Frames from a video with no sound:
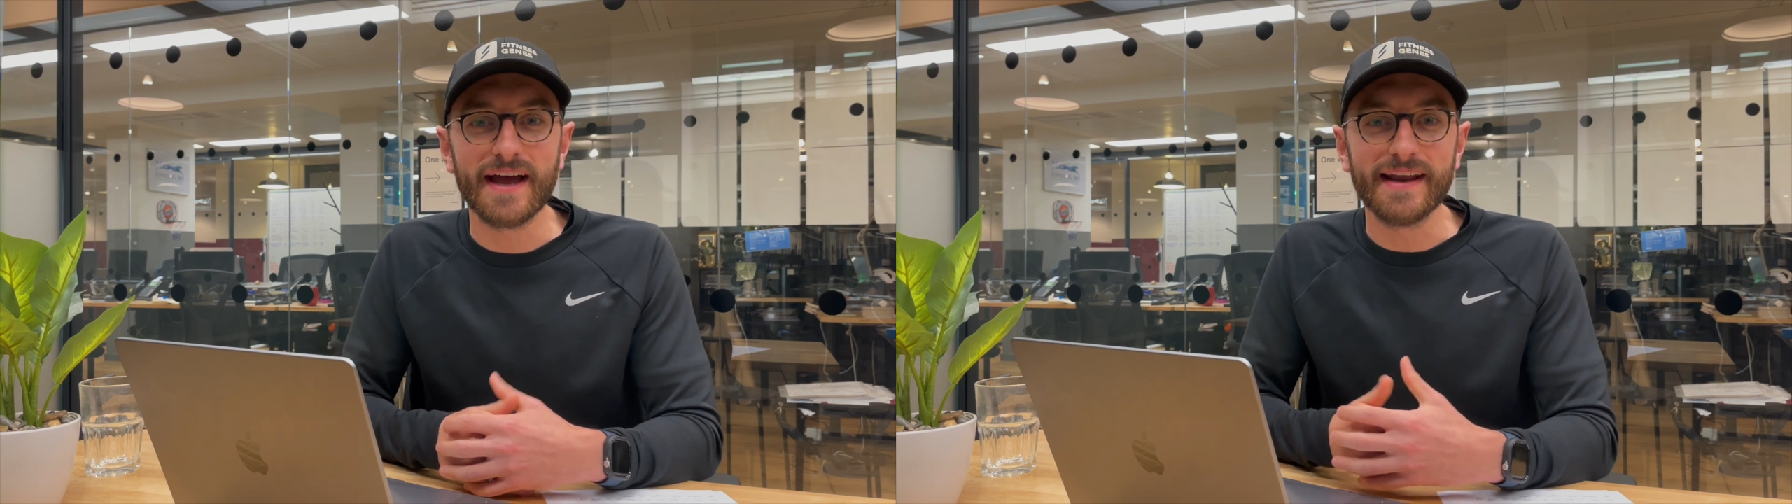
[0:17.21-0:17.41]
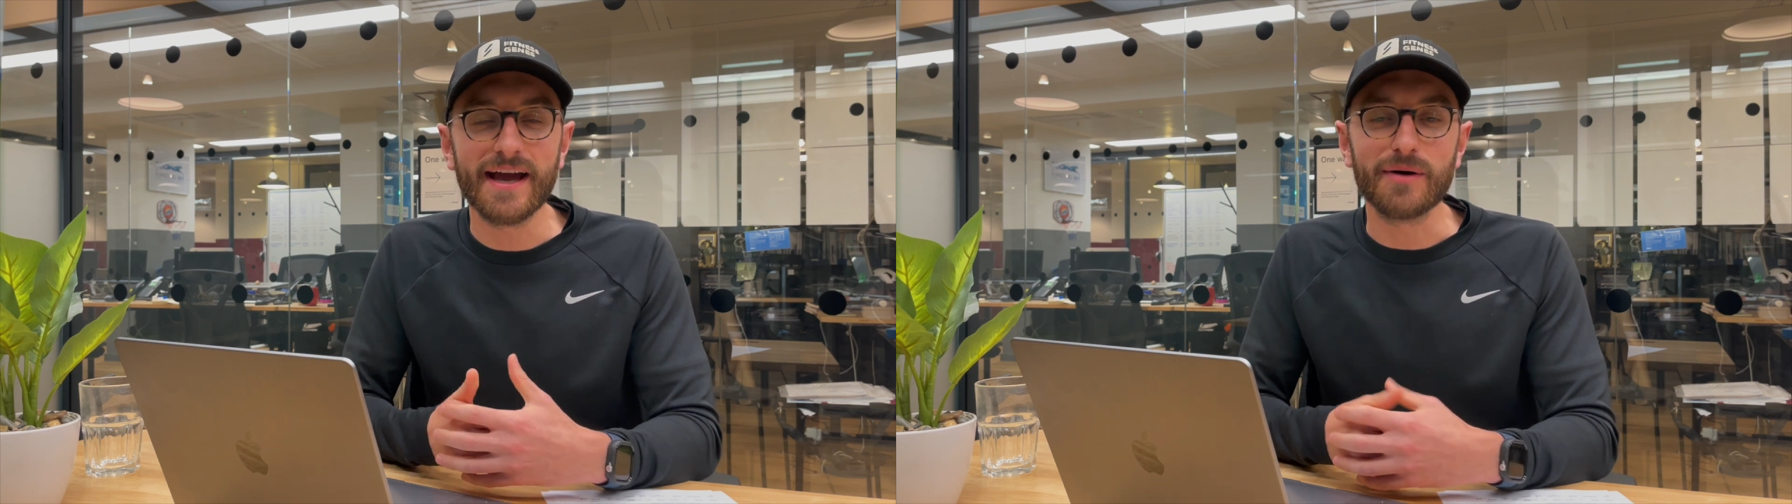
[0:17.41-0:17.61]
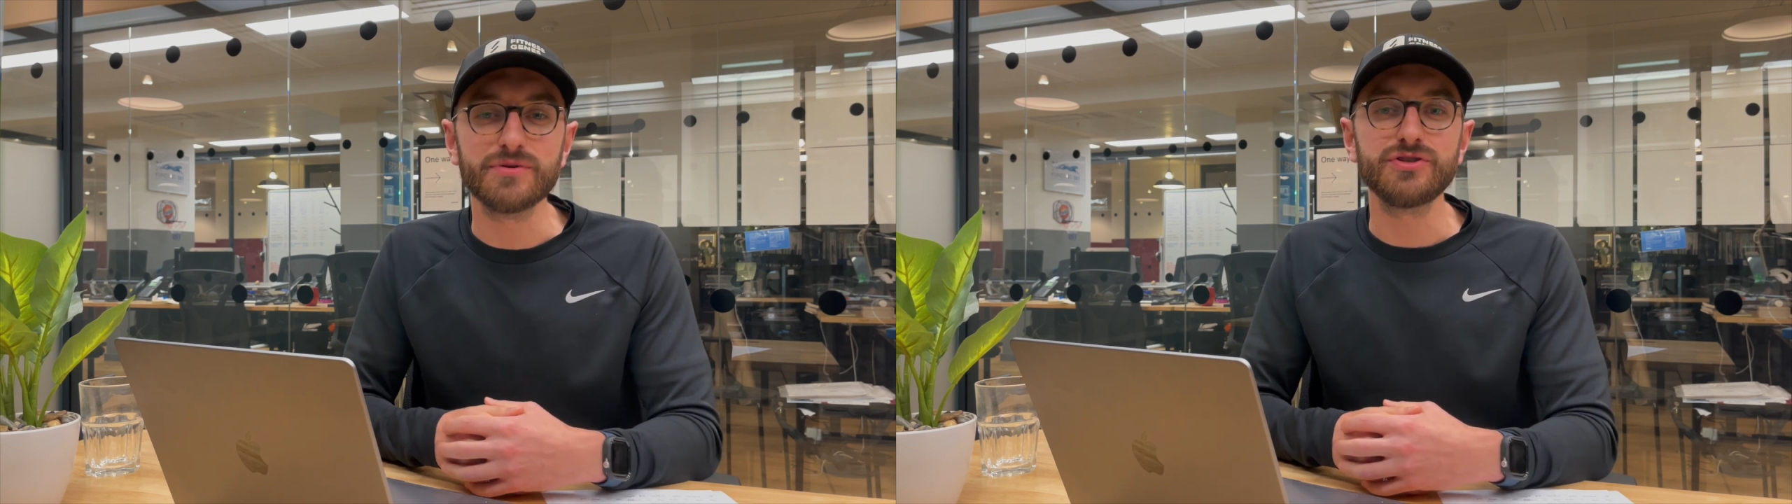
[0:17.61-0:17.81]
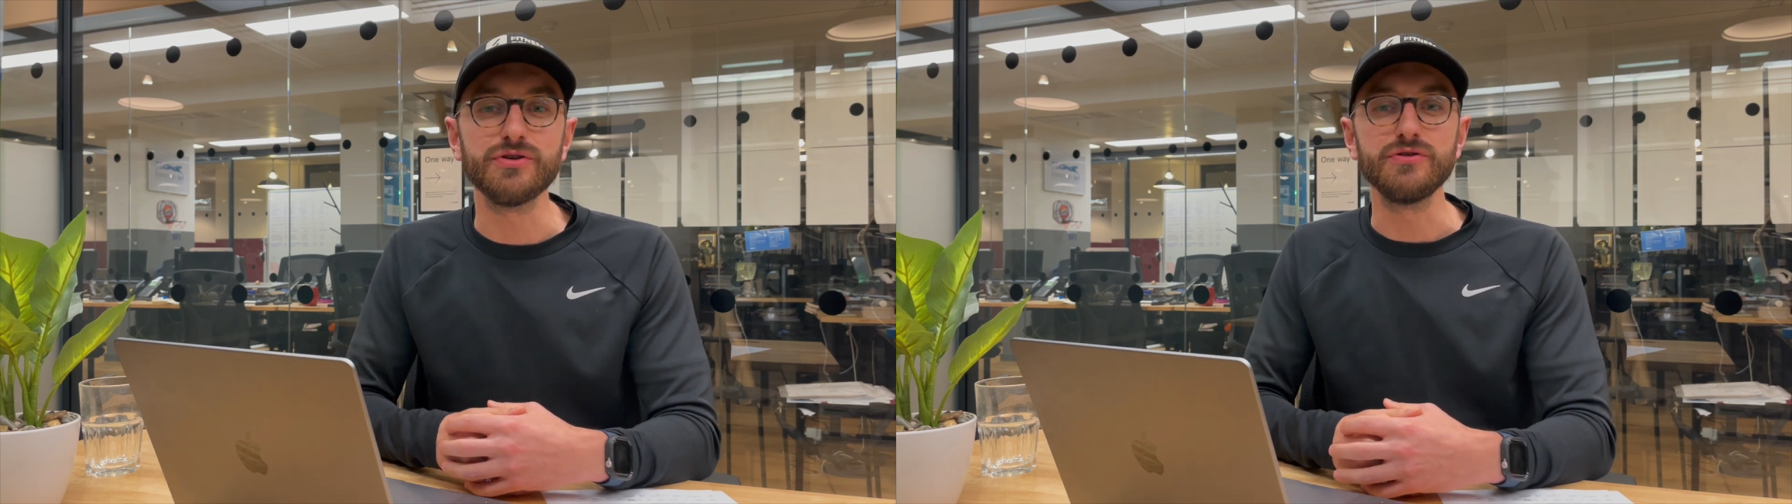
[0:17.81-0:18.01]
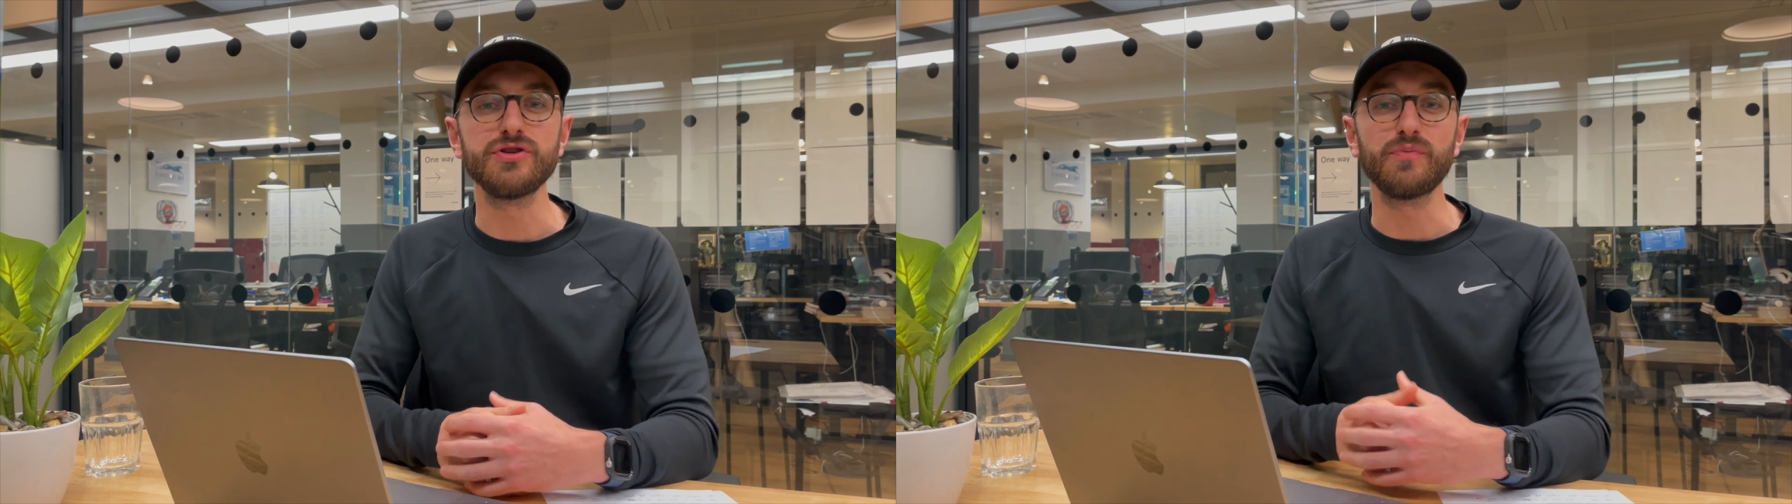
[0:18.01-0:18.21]
and it helps
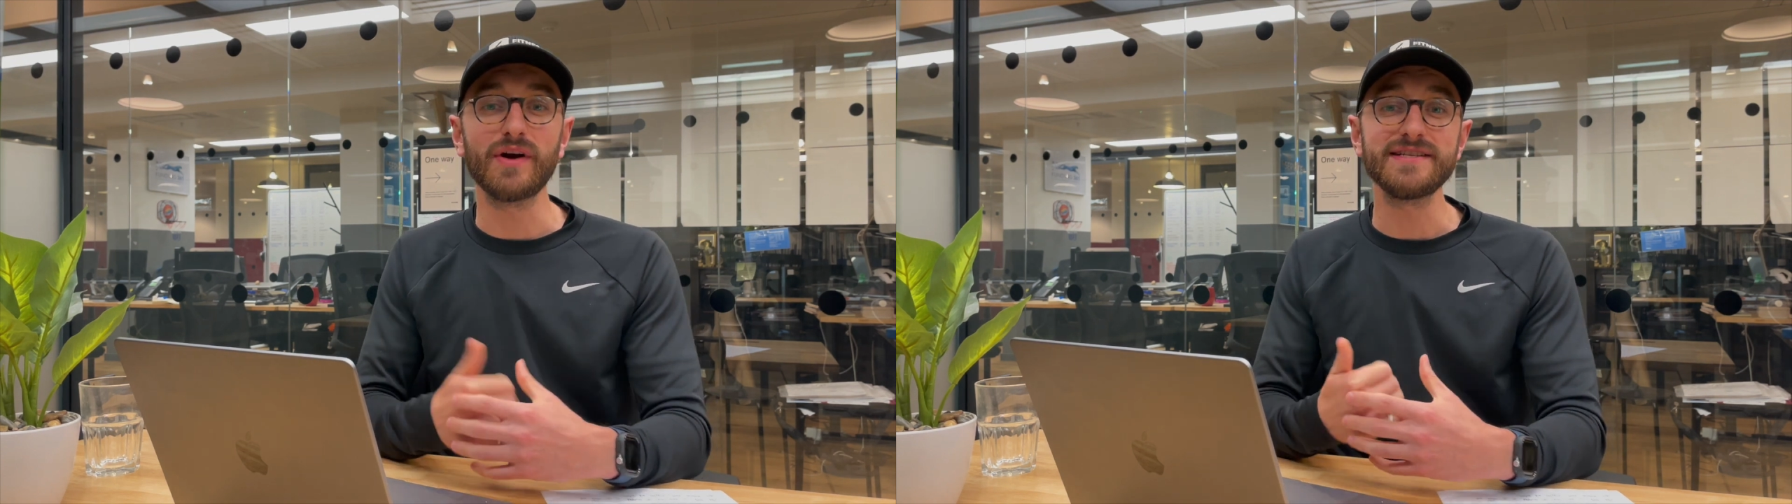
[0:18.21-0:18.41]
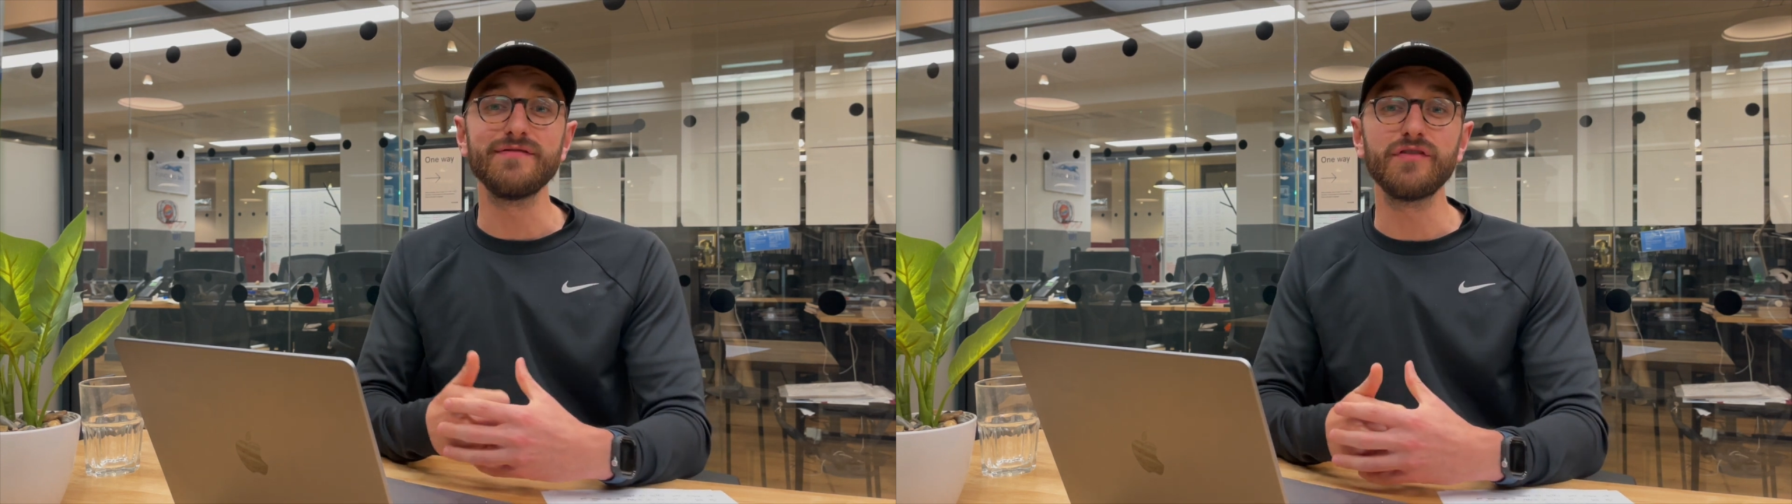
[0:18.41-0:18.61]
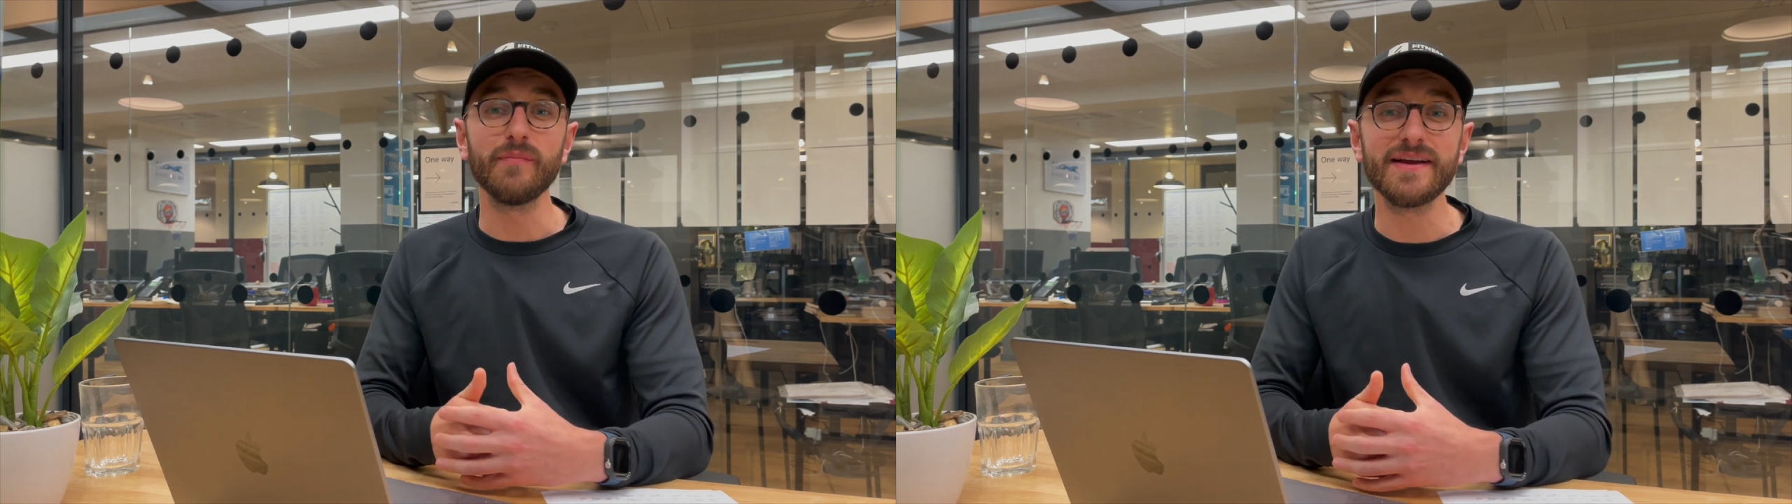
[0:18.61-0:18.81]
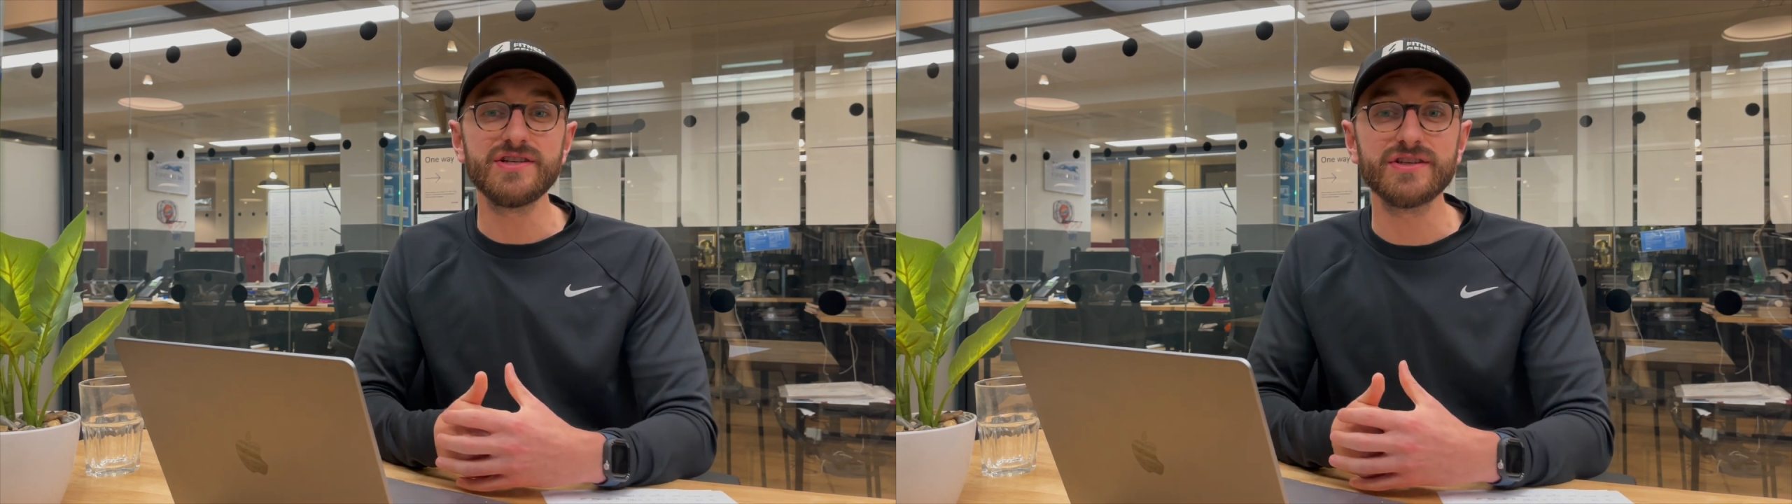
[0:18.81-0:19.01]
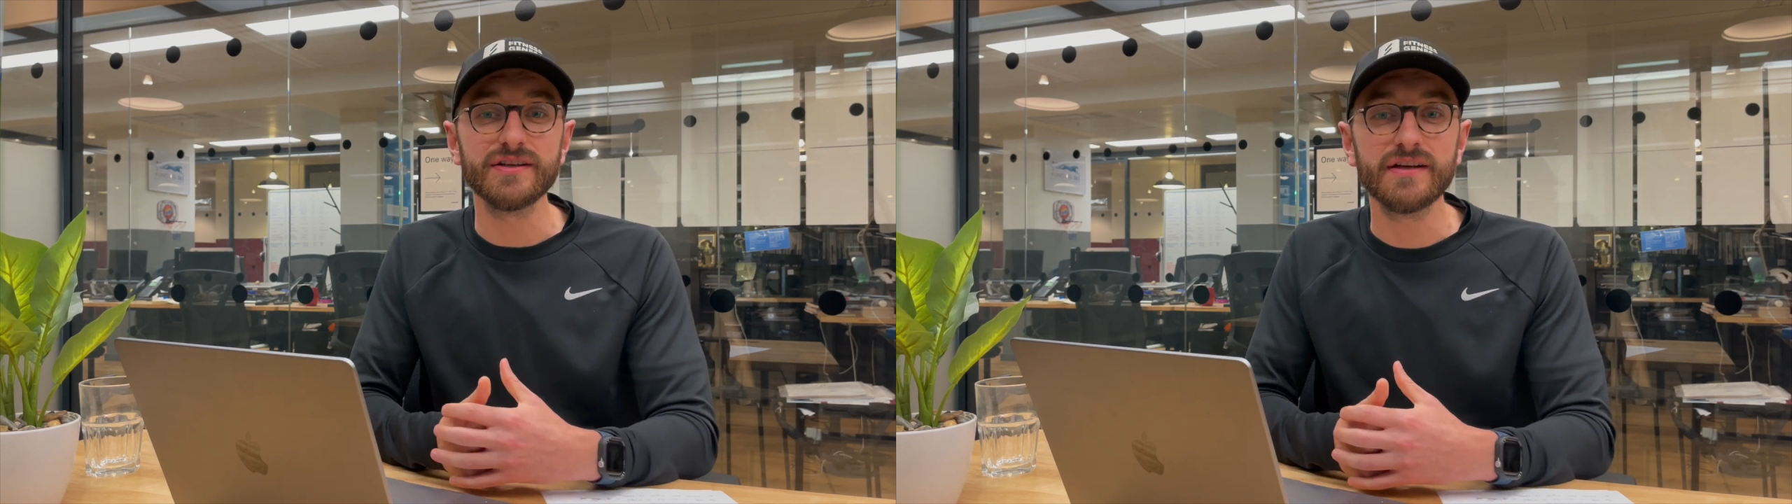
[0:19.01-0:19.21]
to suppress
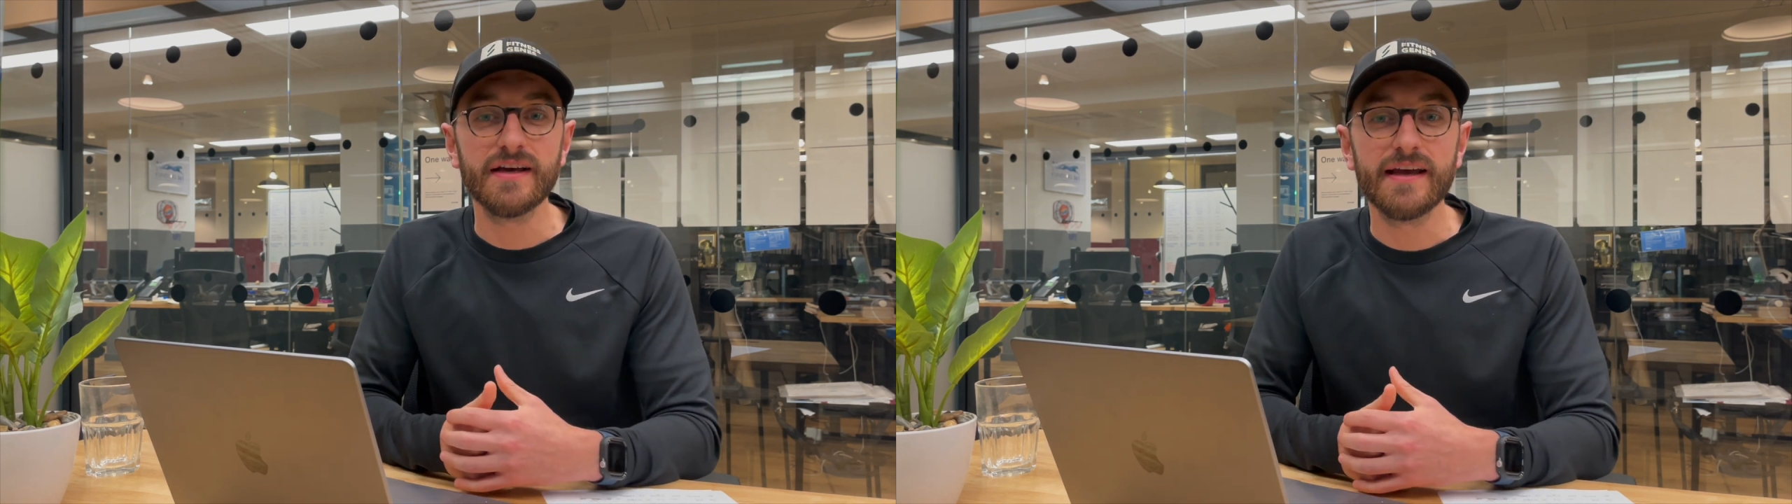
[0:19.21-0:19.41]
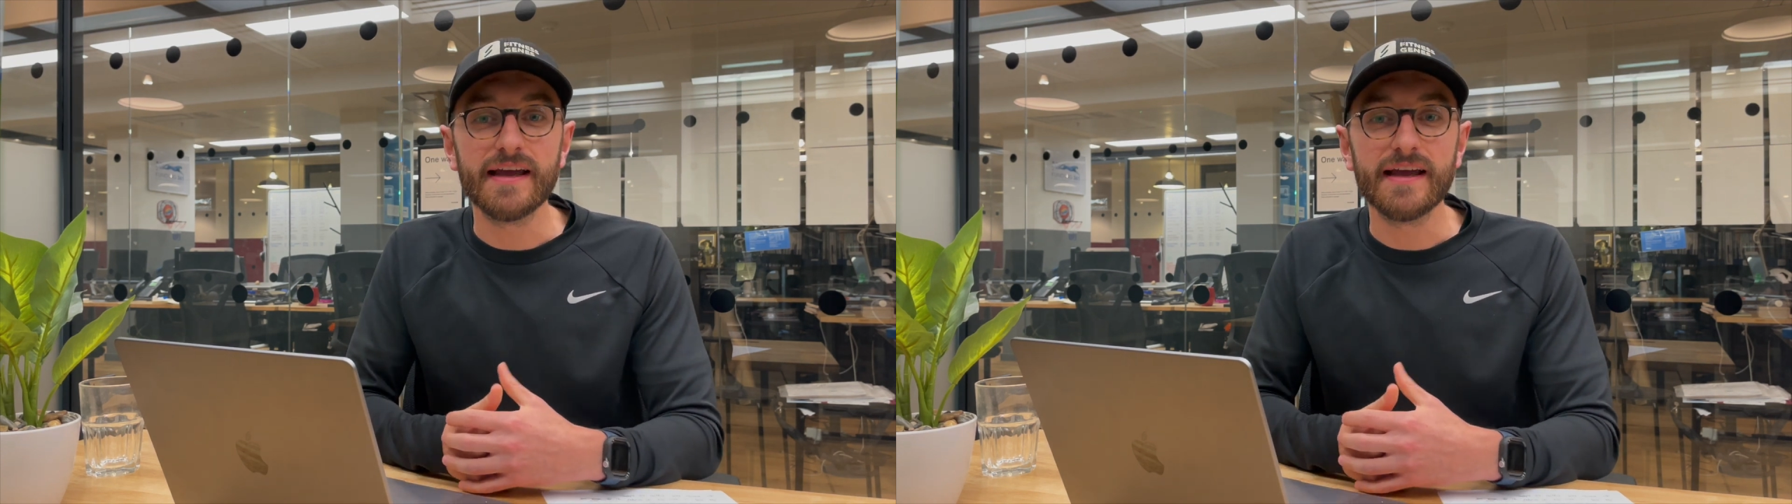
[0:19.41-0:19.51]
inflammation,